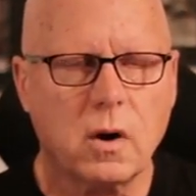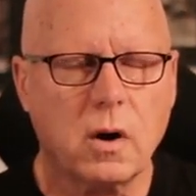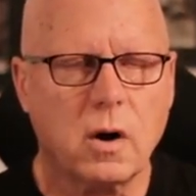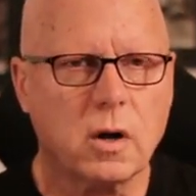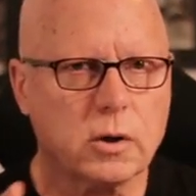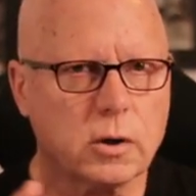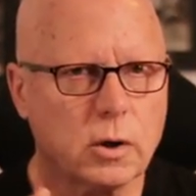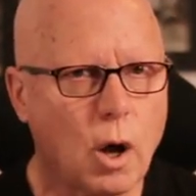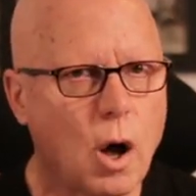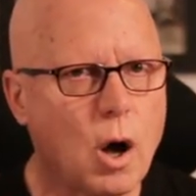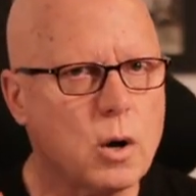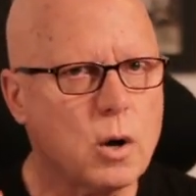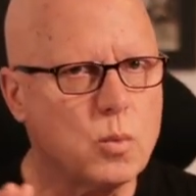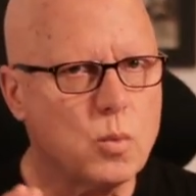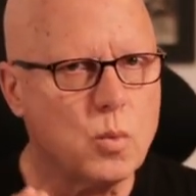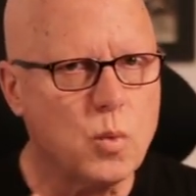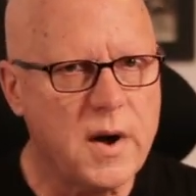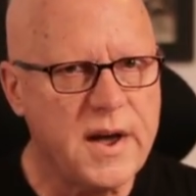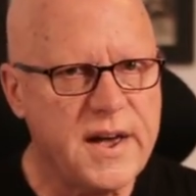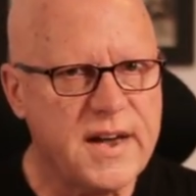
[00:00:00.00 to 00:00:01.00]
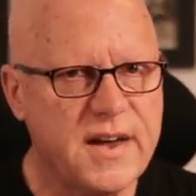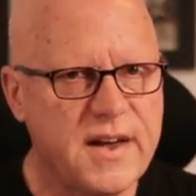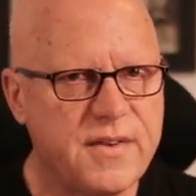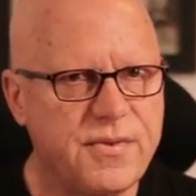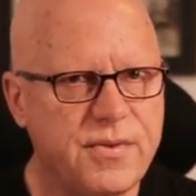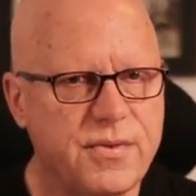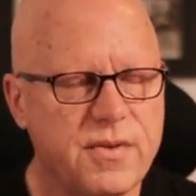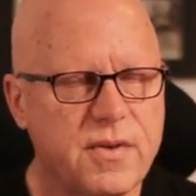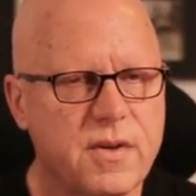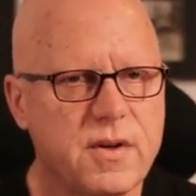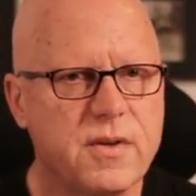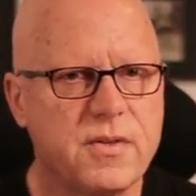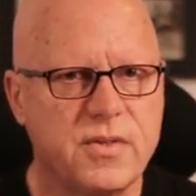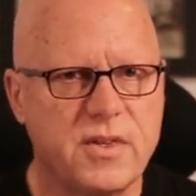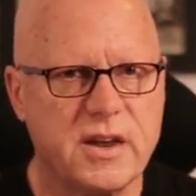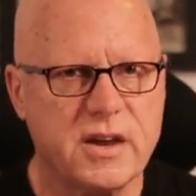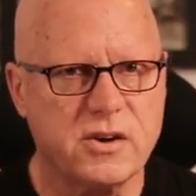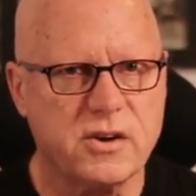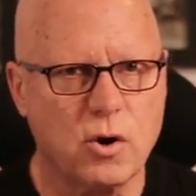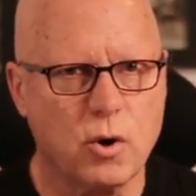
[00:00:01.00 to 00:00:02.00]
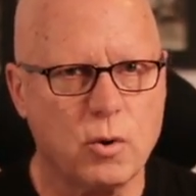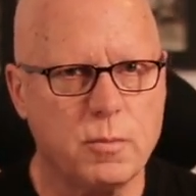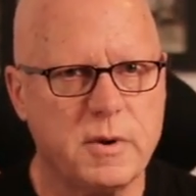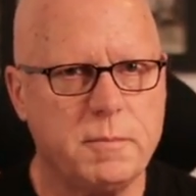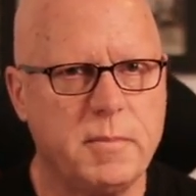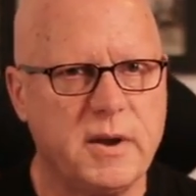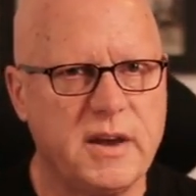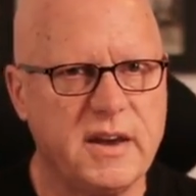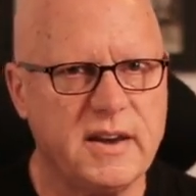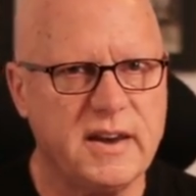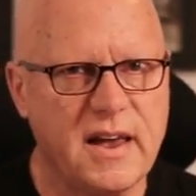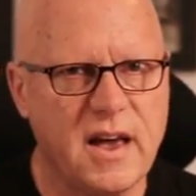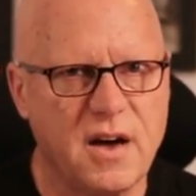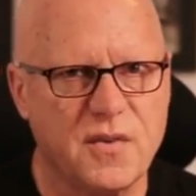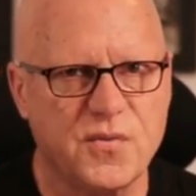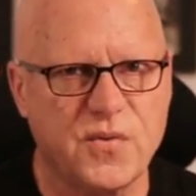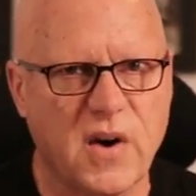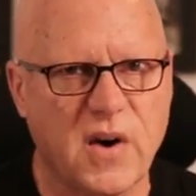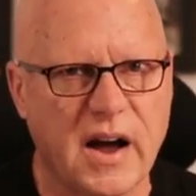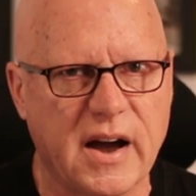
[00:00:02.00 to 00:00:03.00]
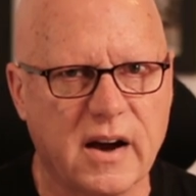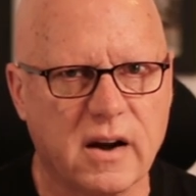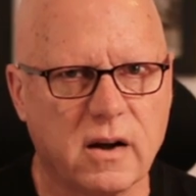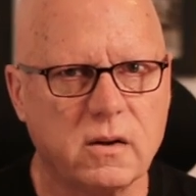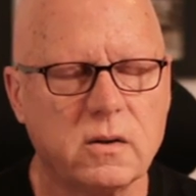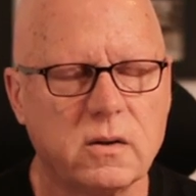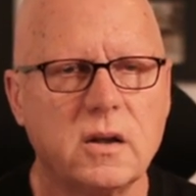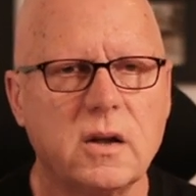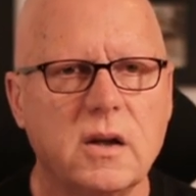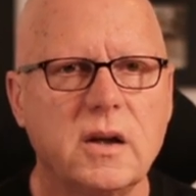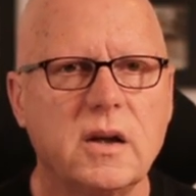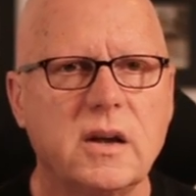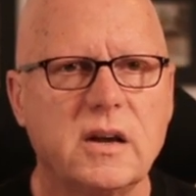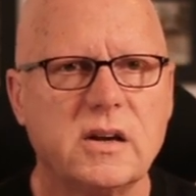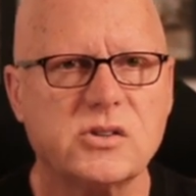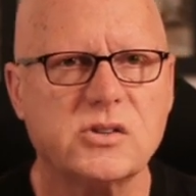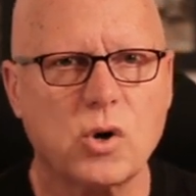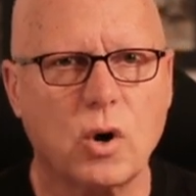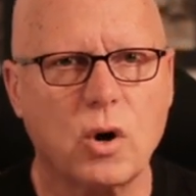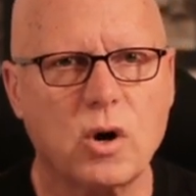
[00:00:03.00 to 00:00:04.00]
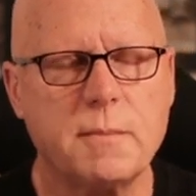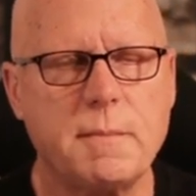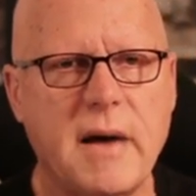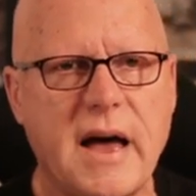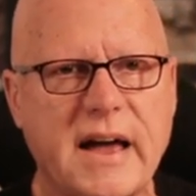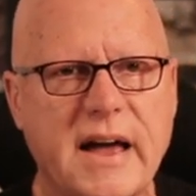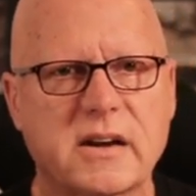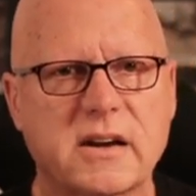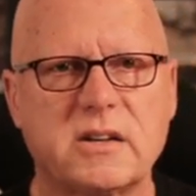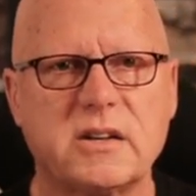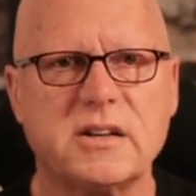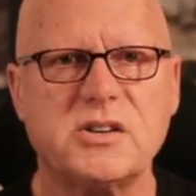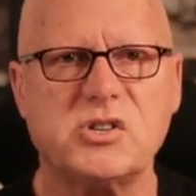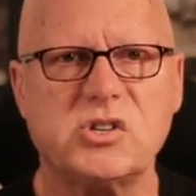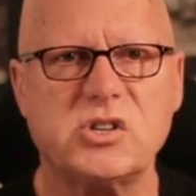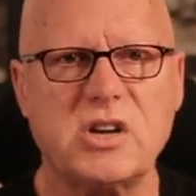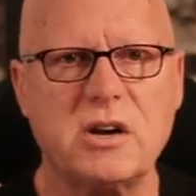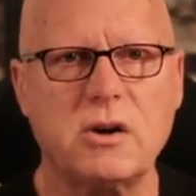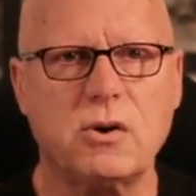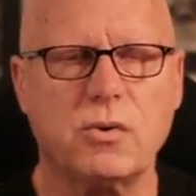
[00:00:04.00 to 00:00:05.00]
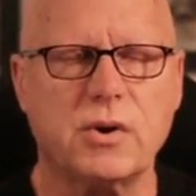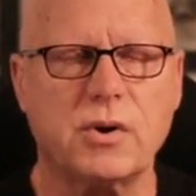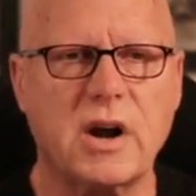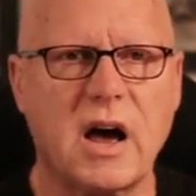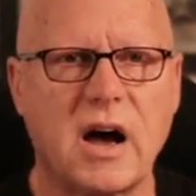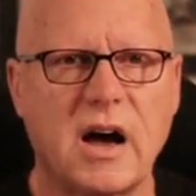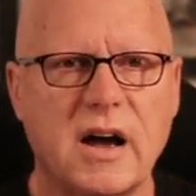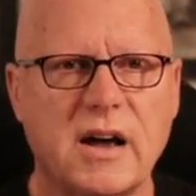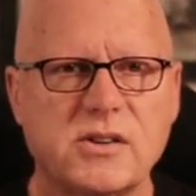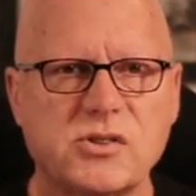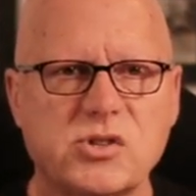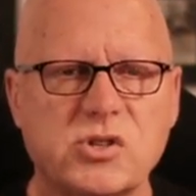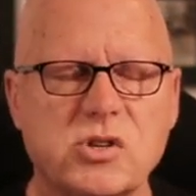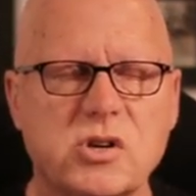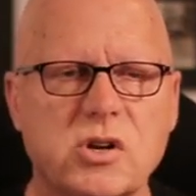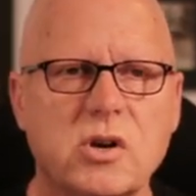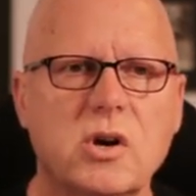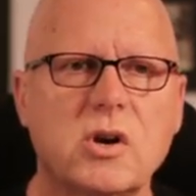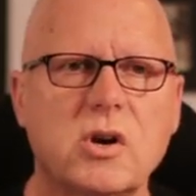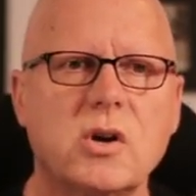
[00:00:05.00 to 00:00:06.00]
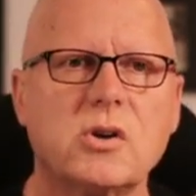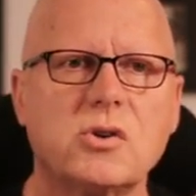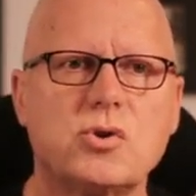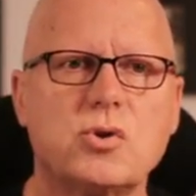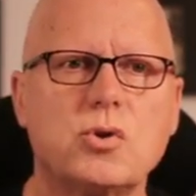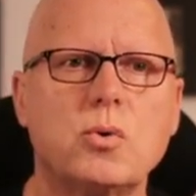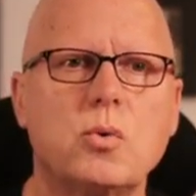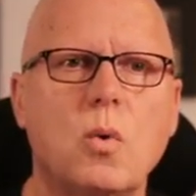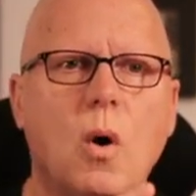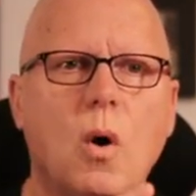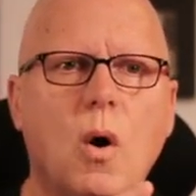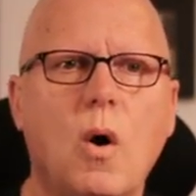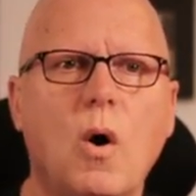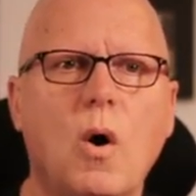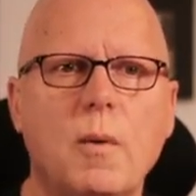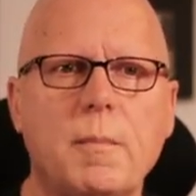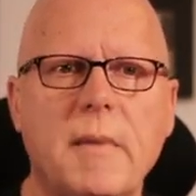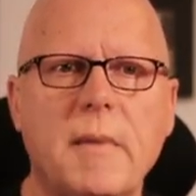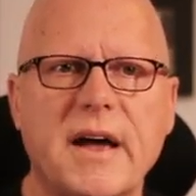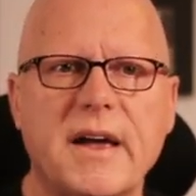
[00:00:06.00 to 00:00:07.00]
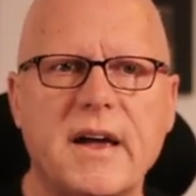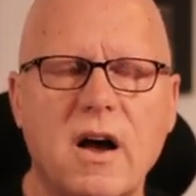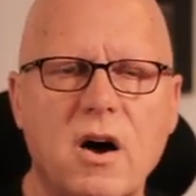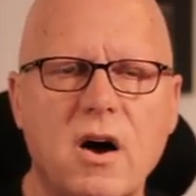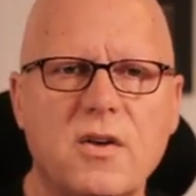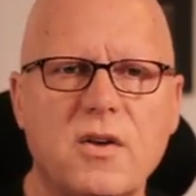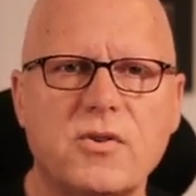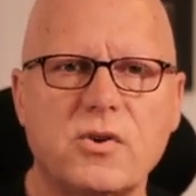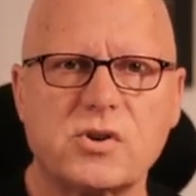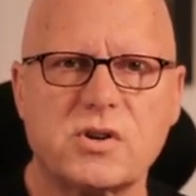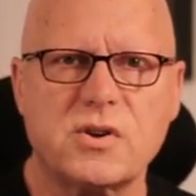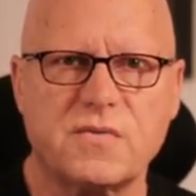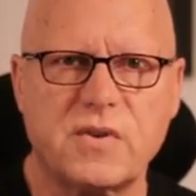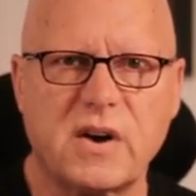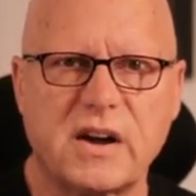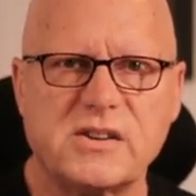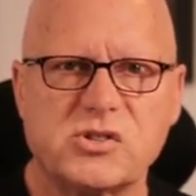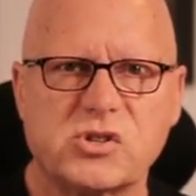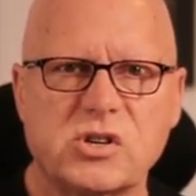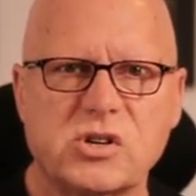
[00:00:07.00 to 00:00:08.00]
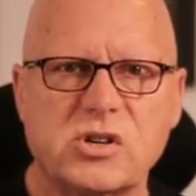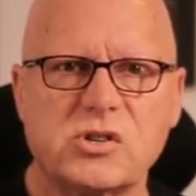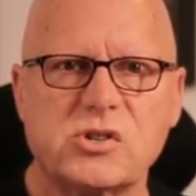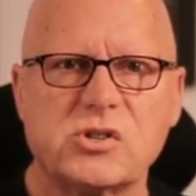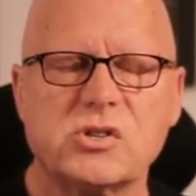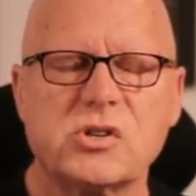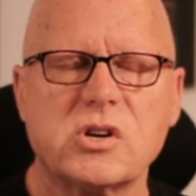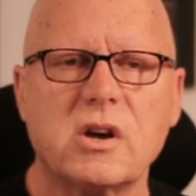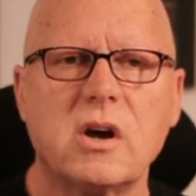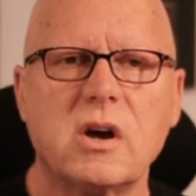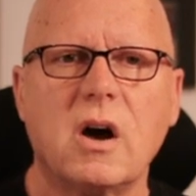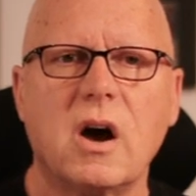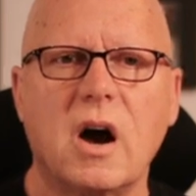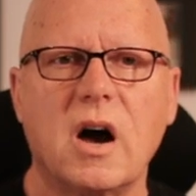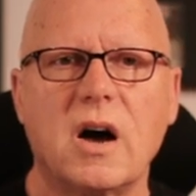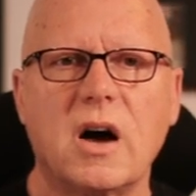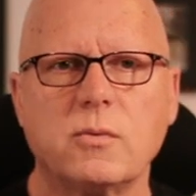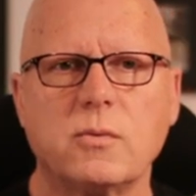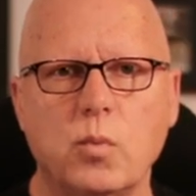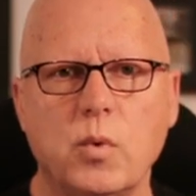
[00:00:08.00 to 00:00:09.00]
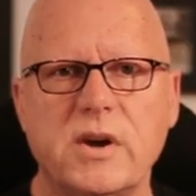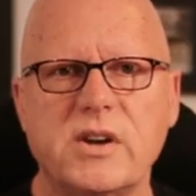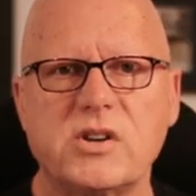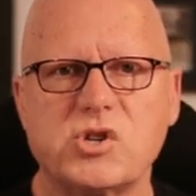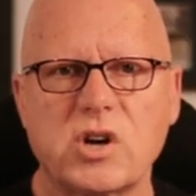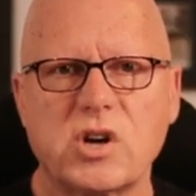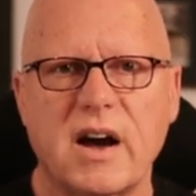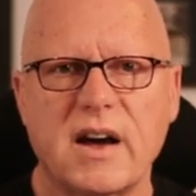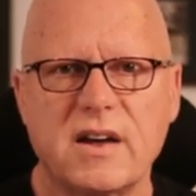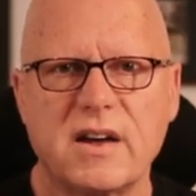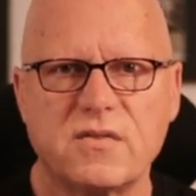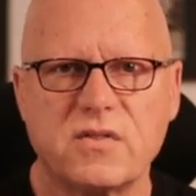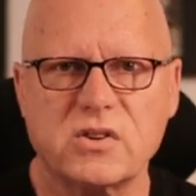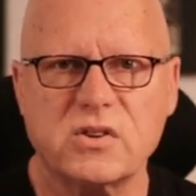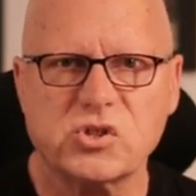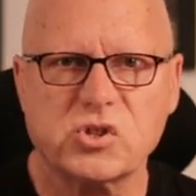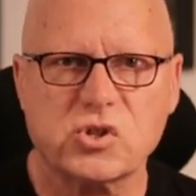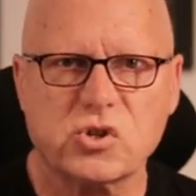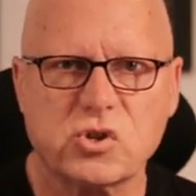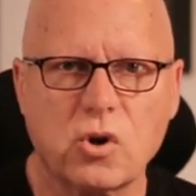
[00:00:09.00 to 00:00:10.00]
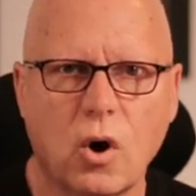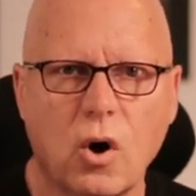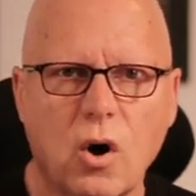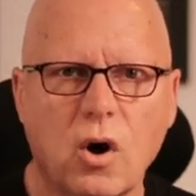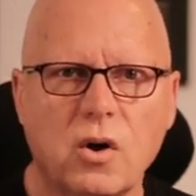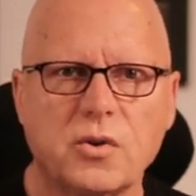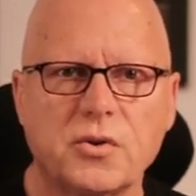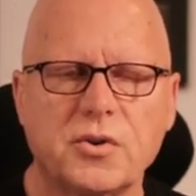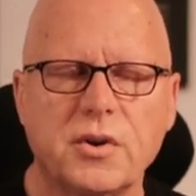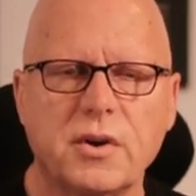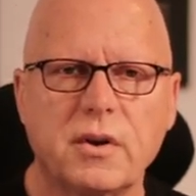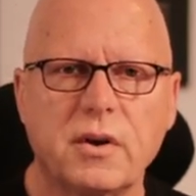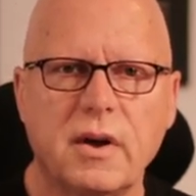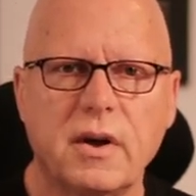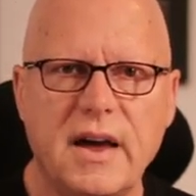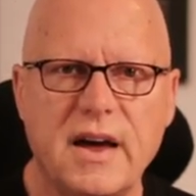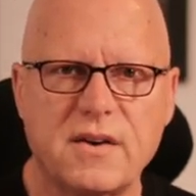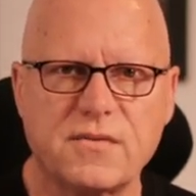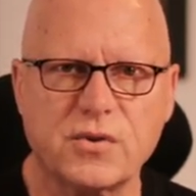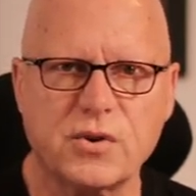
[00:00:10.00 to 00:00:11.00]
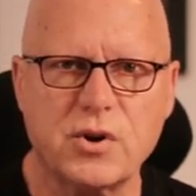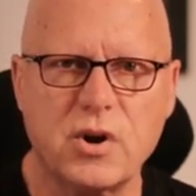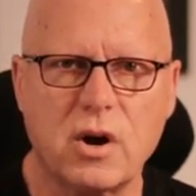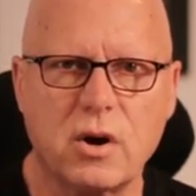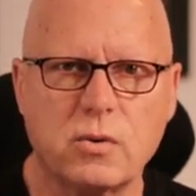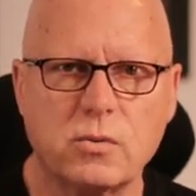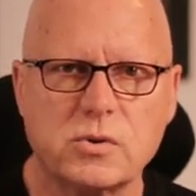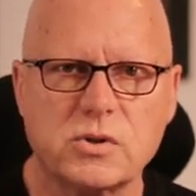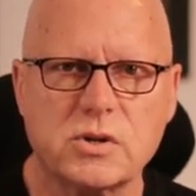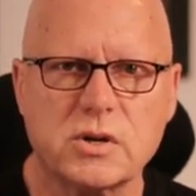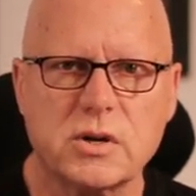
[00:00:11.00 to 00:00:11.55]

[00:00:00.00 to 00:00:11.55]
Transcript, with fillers: along with the Adobe PDF file, is automatically synchronized to all my other devices on which I have installed Evernote